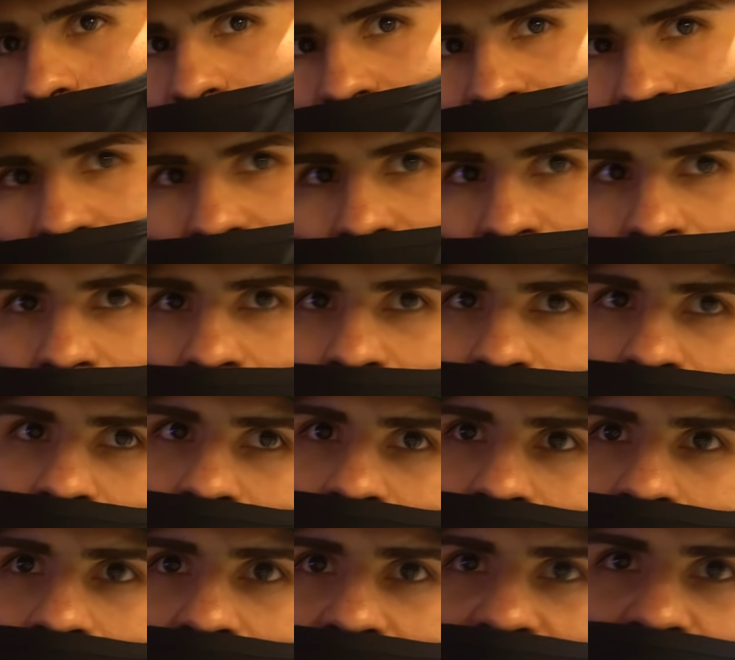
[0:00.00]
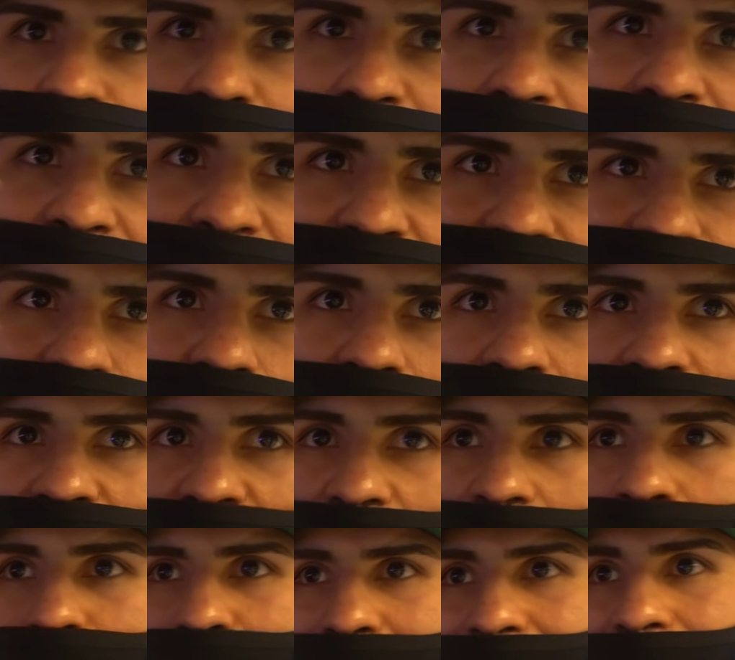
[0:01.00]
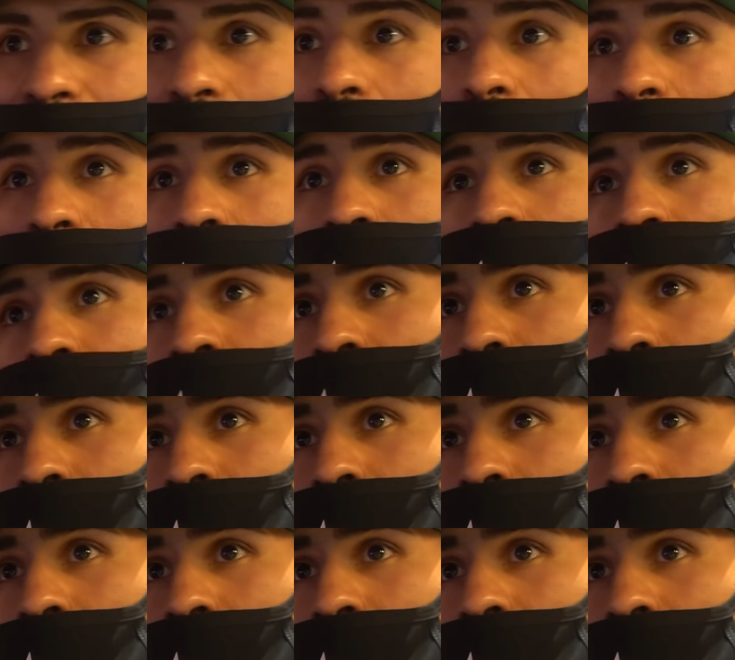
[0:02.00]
was, you know, he's been next for the WBO.